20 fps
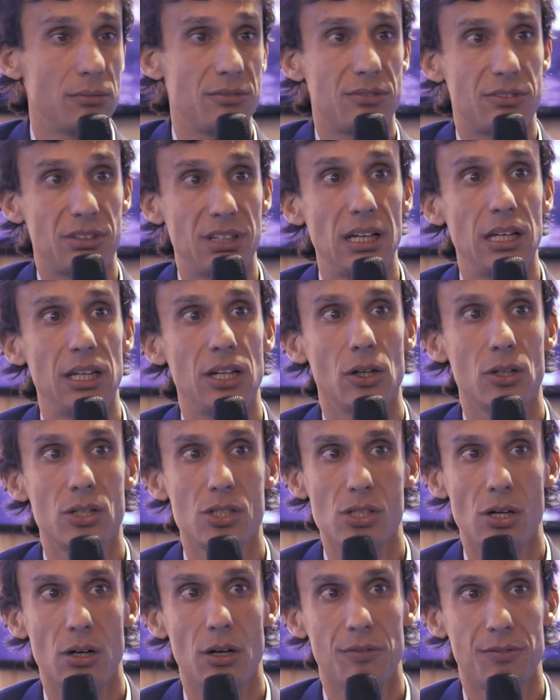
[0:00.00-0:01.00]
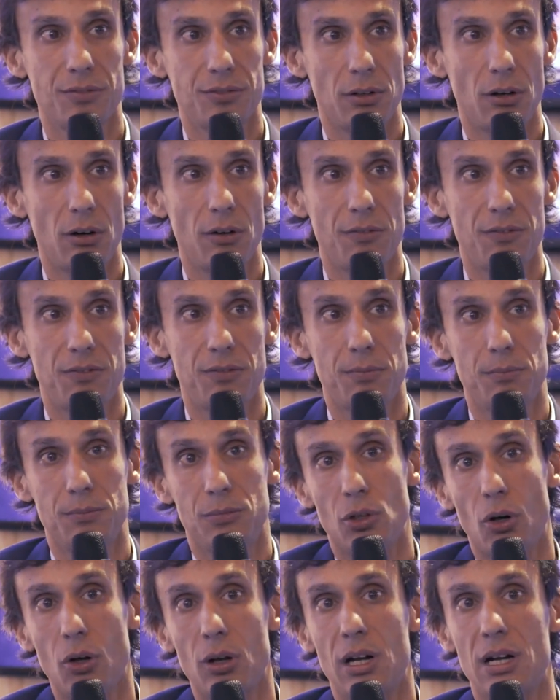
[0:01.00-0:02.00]
trillions of
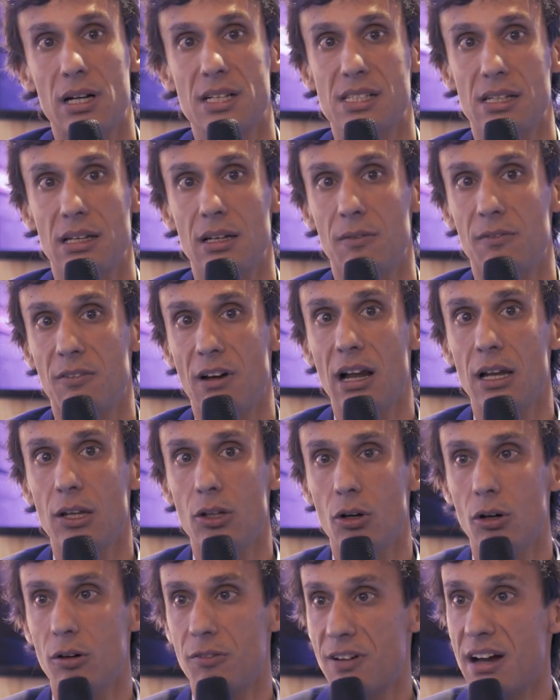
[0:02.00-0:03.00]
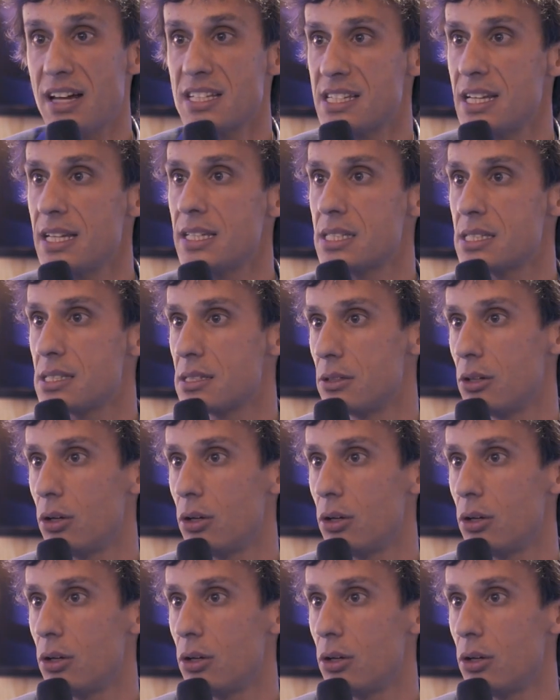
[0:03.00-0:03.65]
dollars in value of assets.